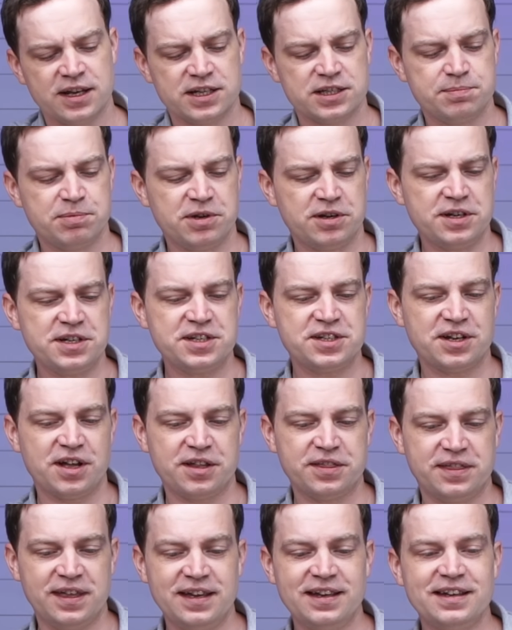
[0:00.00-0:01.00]
to be honest I
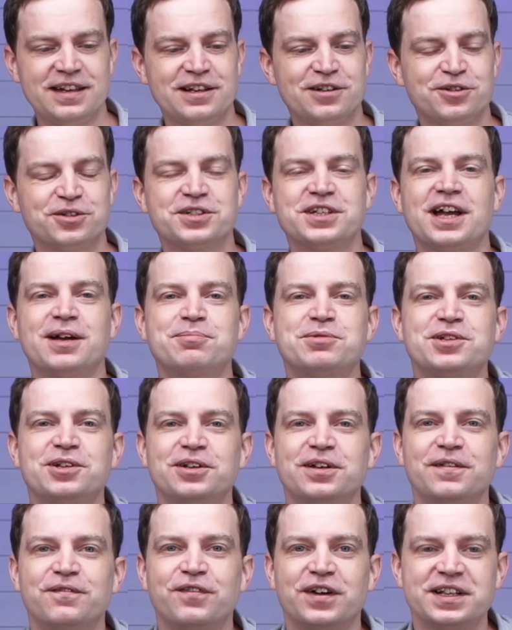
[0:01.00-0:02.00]
think it looks
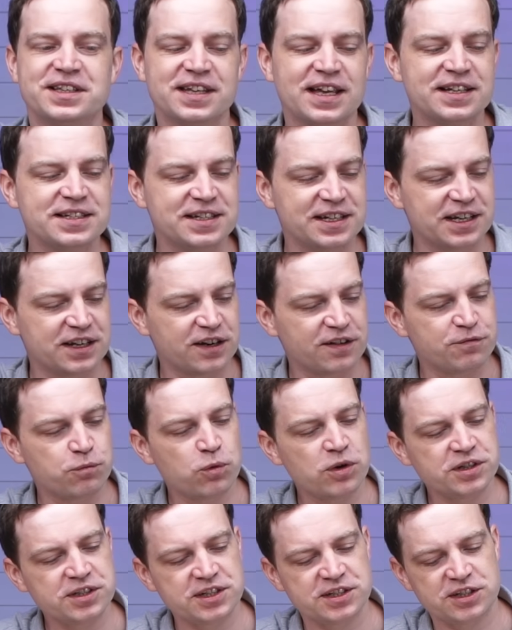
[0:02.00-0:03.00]
absolutely fantastic, and I've
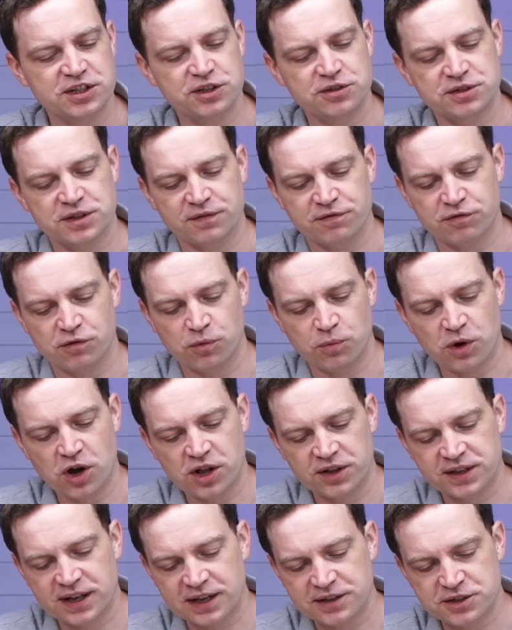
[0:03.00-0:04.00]
wanted to use it for a
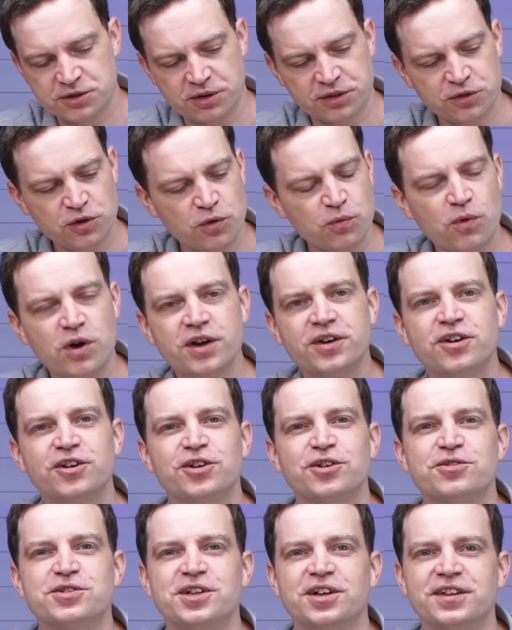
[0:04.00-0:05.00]
while now, so I thought why not
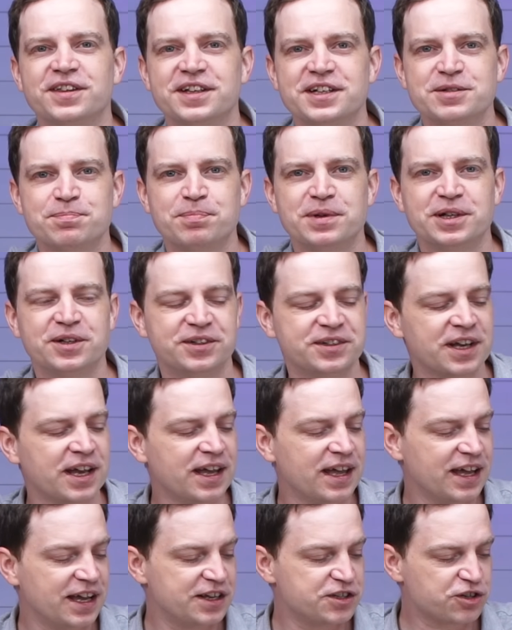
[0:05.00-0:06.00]
use it on this build.
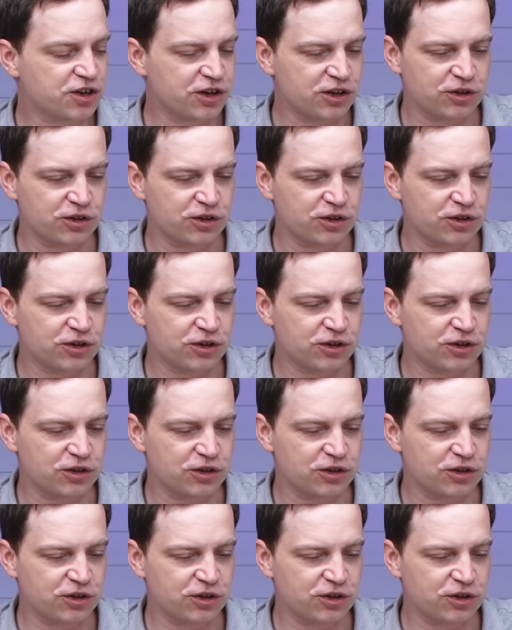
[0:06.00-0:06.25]
It's going to